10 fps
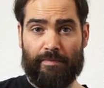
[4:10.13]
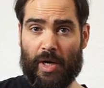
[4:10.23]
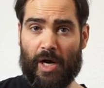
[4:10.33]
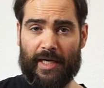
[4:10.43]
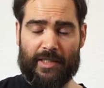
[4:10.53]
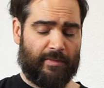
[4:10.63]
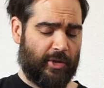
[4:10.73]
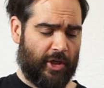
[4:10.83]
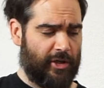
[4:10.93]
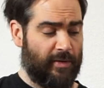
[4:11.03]
Pause, so I'm
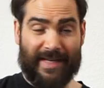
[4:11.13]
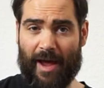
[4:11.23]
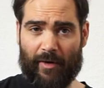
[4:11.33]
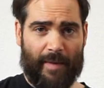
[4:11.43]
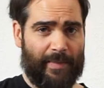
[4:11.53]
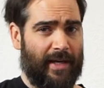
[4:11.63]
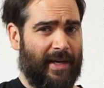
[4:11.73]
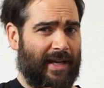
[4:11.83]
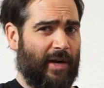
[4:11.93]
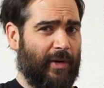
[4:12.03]
just going to do a down up.
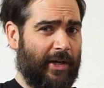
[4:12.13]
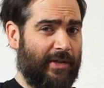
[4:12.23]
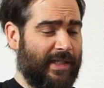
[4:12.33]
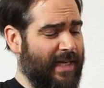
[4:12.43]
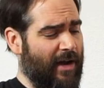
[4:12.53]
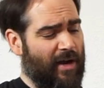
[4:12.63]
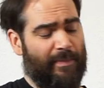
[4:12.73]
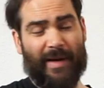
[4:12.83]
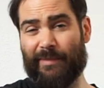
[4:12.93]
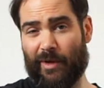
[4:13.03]
Now when I do this down
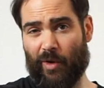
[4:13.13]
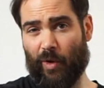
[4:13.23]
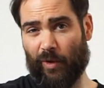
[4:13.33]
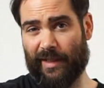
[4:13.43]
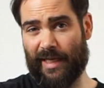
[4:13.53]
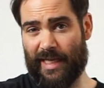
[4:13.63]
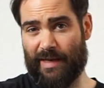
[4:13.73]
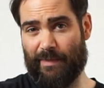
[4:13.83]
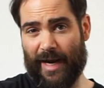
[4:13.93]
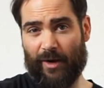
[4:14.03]
up, I'm going to hold an E
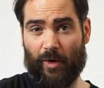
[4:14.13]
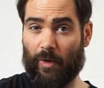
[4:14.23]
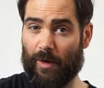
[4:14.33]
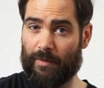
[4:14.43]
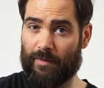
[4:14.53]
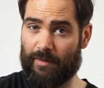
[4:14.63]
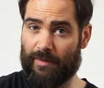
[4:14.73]
minor chord.